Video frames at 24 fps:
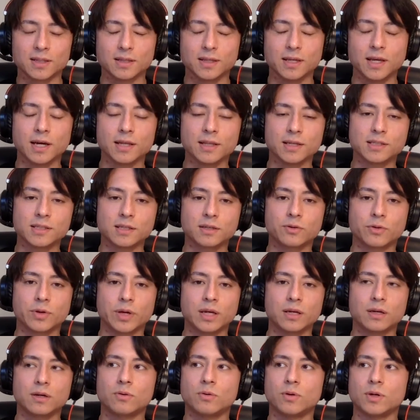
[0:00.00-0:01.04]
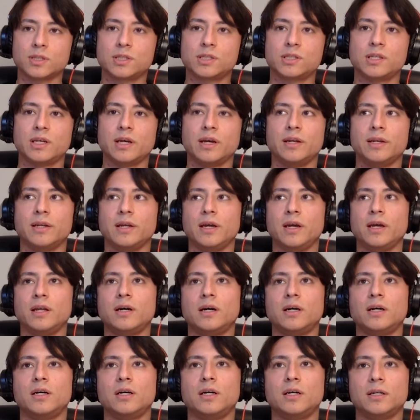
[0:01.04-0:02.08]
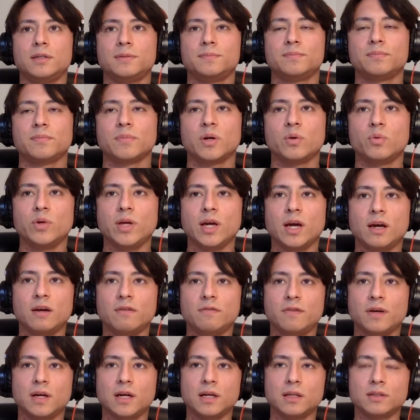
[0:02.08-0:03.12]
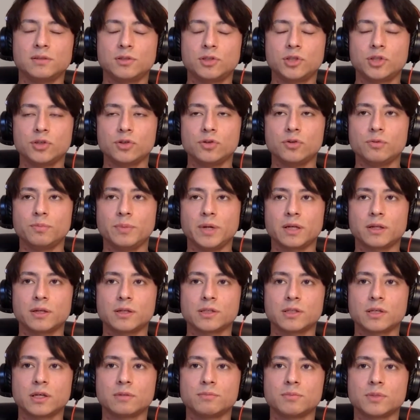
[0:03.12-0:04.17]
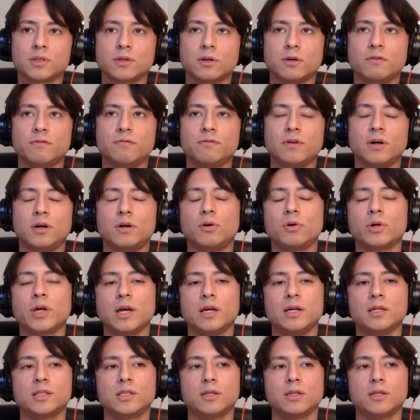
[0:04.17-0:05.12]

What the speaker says: Yeah, that's a great question. And we have two mechanisms of okay,